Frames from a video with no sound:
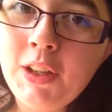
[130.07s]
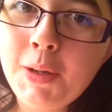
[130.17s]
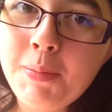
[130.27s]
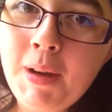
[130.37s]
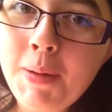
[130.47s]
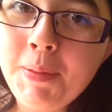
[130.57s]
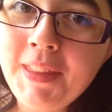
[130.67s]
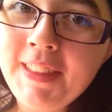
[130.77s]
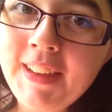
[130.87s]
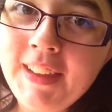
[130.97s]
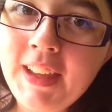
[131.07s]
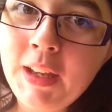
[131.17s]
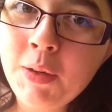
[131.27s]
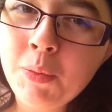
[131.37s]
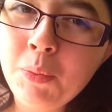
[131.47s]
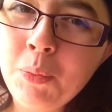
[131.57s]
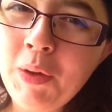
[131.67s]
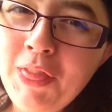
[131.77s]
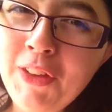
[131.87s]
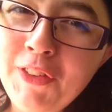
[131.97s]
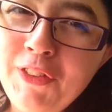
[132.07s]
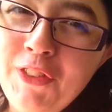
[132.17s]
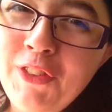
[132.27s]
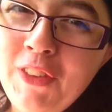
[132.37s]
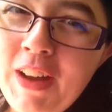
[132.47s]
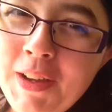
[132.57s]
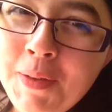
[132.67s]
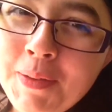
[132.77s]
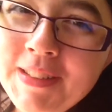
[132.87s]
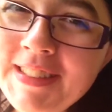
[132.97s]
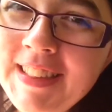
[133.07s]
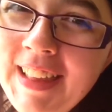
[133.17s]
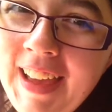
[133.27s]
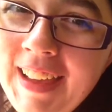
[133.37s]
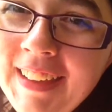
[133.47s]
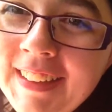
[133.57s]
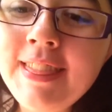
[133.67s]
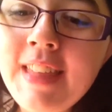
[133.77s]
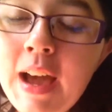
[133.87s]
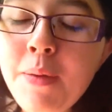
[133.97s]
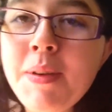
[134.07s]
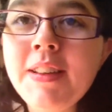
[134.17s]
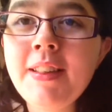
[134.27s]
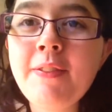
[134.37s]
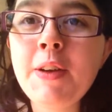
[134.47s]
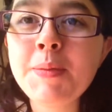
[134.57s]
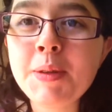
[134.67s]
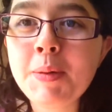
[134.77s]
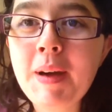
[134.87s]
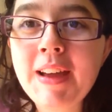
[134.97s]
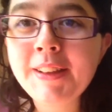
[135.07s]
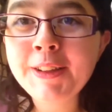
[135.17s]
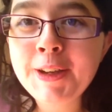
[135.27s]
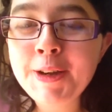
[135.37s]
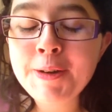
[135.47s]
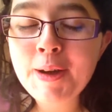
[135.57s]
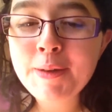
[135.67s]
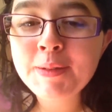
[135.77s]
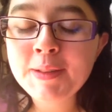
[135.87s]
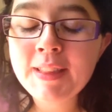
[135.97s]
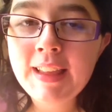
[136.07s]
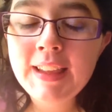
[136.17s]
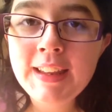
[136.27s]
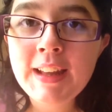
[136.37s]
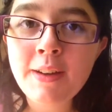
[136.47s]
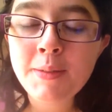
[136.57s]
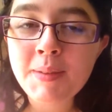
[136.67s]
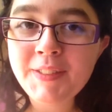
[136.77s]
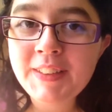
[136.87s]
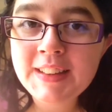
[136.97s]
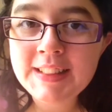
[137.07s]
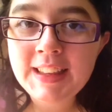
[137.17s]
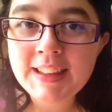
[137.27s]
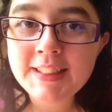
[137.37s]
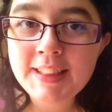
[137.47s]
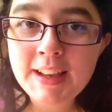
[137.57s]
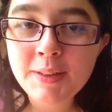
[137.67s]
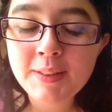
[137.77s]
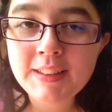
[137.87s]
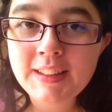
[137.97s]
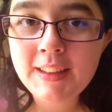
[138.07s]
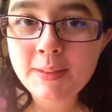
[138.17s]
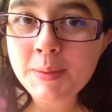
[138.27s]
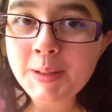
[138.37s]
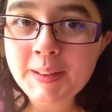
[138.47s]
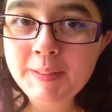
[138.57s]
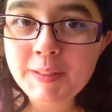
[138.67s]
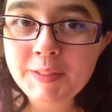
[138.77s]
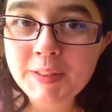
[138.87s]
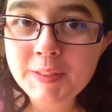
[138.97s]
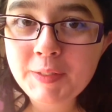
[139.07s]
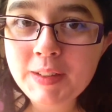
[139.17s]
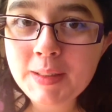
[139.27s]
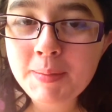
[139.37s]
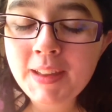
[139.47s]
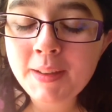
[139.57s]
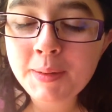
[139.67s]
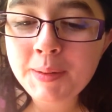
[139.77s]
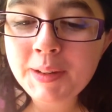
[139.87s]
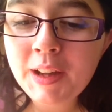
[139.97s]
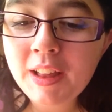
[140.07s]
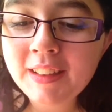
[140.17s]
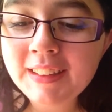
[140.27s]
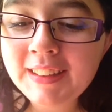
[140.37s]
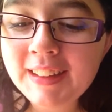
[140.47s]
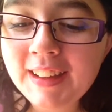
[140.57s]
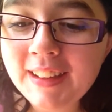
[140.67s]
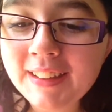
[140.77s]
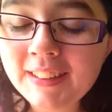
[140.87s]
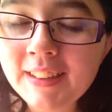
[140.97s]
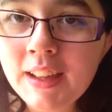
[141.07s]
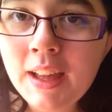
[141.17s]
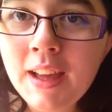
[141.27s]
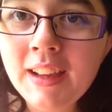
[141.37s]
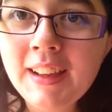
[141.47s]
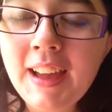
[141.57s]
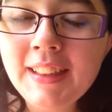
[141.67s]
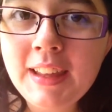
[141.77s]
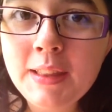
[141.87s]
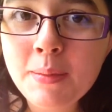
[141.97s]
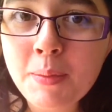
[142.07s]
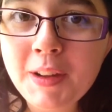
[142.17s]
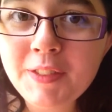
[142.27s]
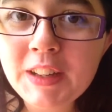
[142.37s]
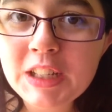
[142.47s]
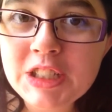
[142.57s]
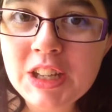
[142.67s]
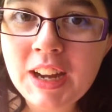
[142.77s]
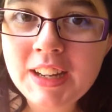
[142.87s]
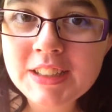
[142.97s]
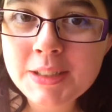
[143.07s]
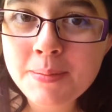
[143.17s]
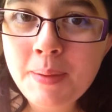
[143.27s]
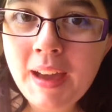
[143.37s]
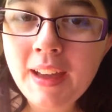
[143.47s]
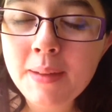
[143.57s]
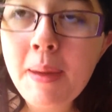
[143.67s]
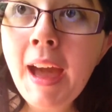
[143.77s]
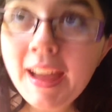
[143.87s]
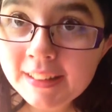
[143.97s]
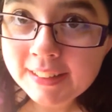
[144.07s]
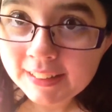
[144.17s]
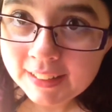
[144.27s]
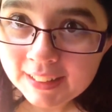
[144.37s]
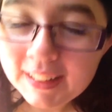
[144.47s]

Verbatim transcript: You're probably thinking, what the fuck was that? That was filmed a while ago. I was hanging out at my friend Dan's house, and he's the one that left the first voicemail. We were calling uh, Kylie's boyfriend, Josh Patton.